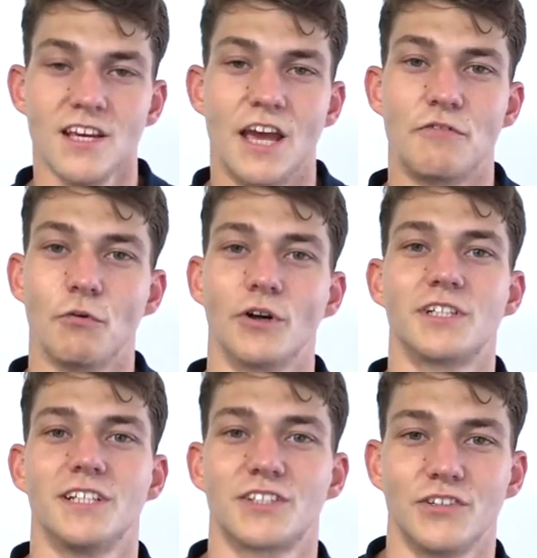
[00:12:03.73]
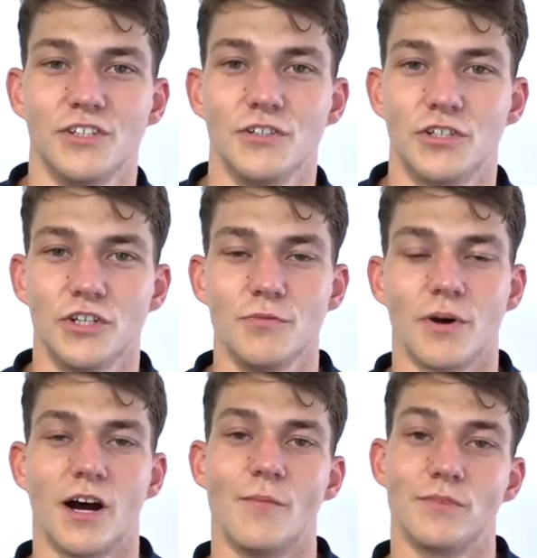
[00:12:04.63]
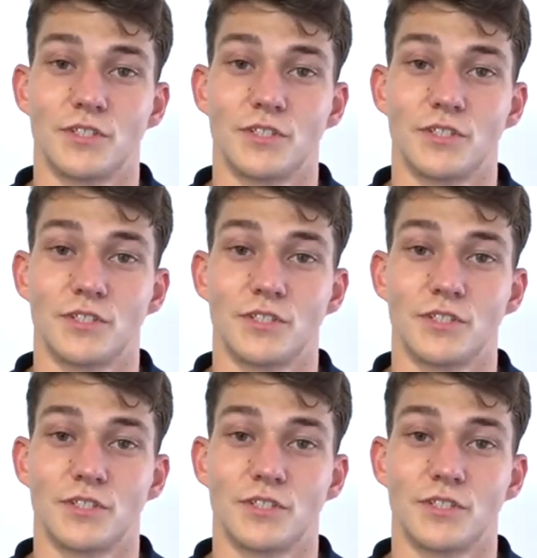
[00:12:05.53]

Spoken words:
If you're watching this on YouTube,